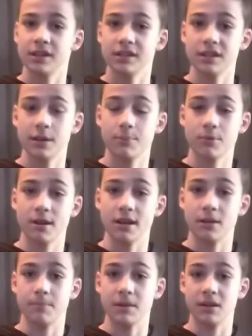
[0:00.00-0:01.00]
did it
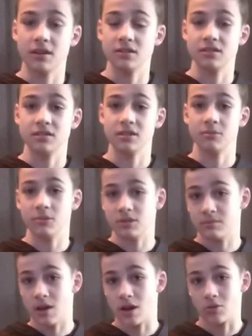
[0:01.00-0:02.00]
break because it was
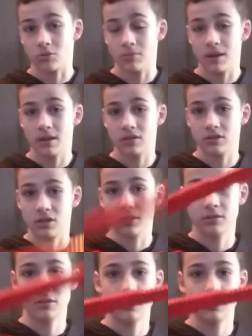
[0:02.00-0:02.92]
modeled bad, so...